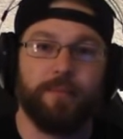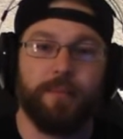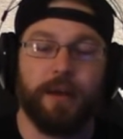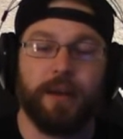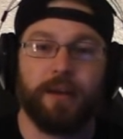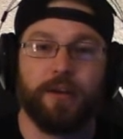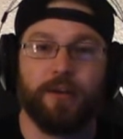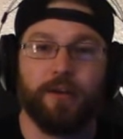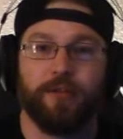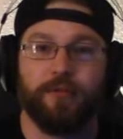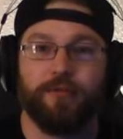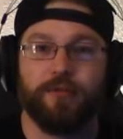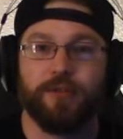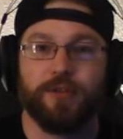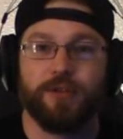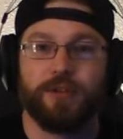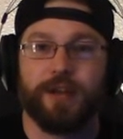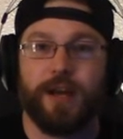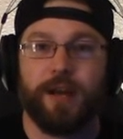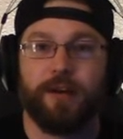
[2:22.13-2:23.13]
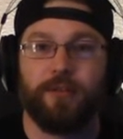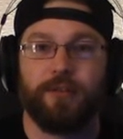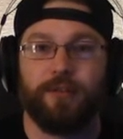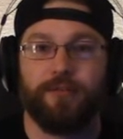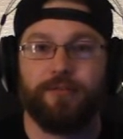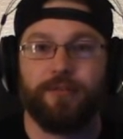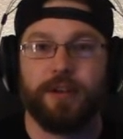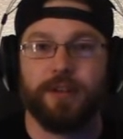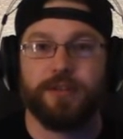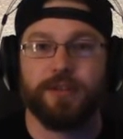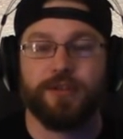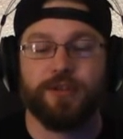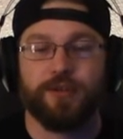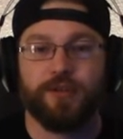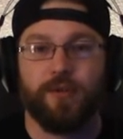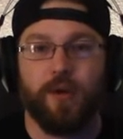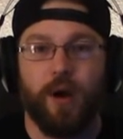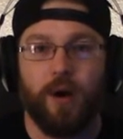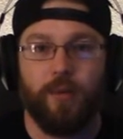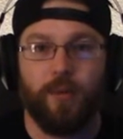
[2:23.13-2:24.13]
making her first title defense at
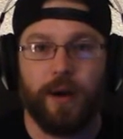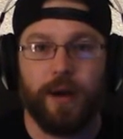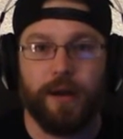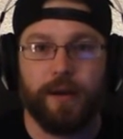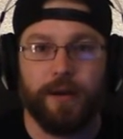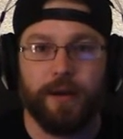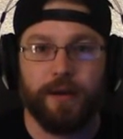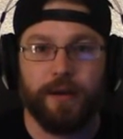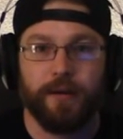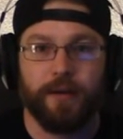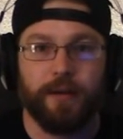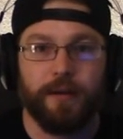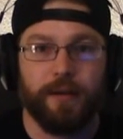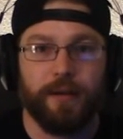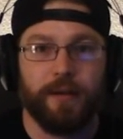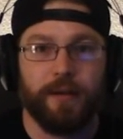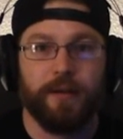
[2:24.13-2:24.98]
strawweight here